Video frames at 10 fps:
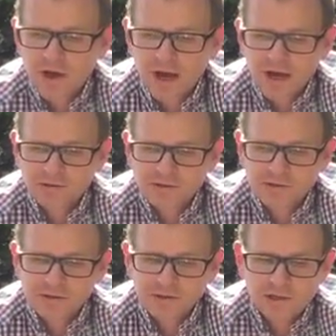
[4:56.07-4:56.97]
and
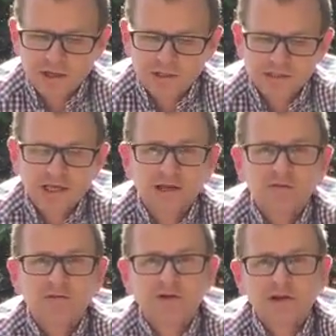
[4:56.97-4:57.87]
it
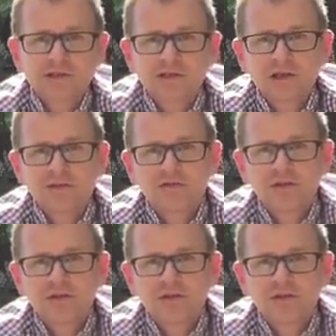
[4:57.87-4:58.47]
signifies that if